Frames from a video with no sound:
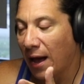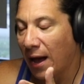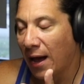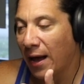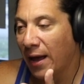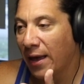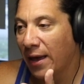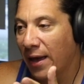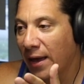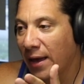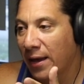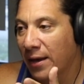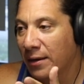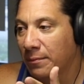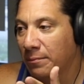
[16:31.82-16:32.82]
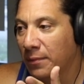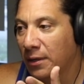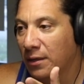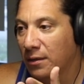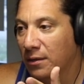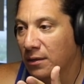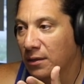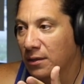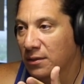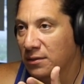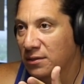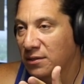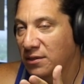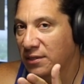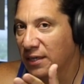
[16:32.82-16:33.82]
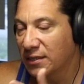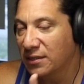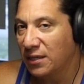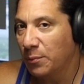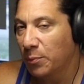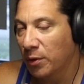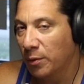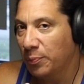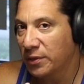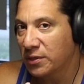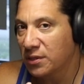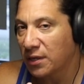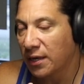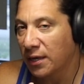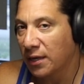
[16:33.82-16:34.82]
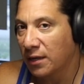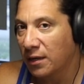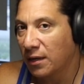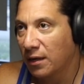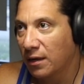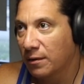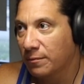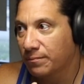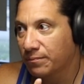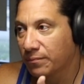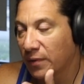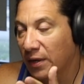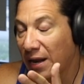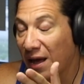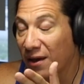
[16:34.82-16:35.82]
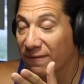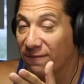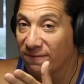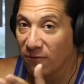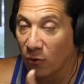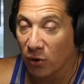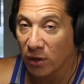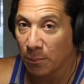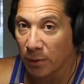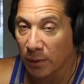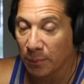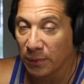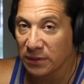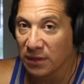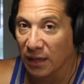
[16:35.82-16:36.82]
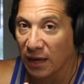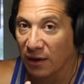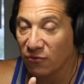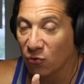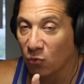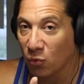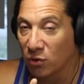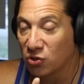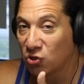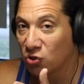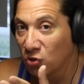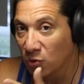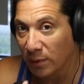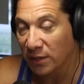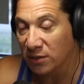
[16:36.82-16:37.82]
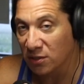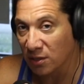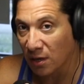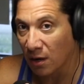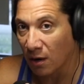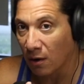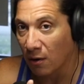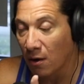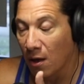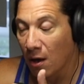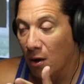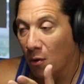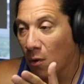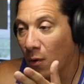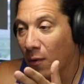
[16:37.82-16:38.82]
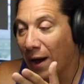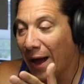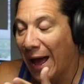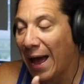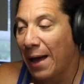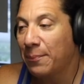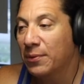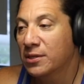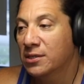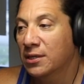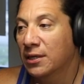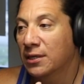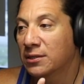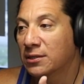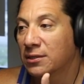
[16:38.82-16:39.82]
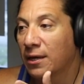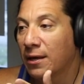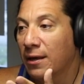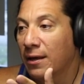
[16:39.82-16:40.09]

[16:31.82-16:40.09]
I am 60 burpees in and I have 40 burpees left with 2 minutes to go. Well, what happens is